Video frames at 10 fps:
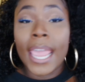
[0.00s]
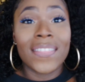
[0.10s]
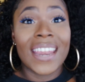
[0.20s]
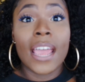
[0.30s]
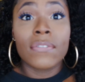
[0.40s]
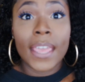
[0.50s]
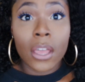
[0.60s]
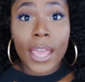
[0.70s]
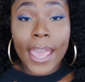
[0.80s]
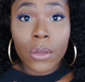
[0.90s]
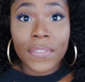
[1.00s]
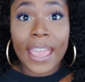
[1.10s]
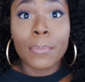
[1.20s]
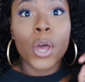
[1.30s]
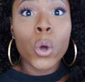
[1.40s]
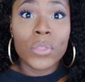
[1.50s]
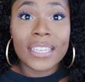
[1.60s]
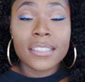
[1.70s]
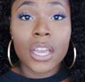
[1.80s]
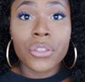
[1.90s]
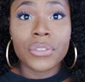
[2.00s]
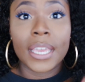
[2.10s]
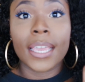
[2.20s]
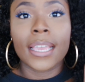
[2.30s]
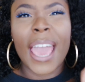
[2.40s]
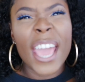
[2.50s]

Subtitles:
And then I have the health app. Oh, that's the other thing.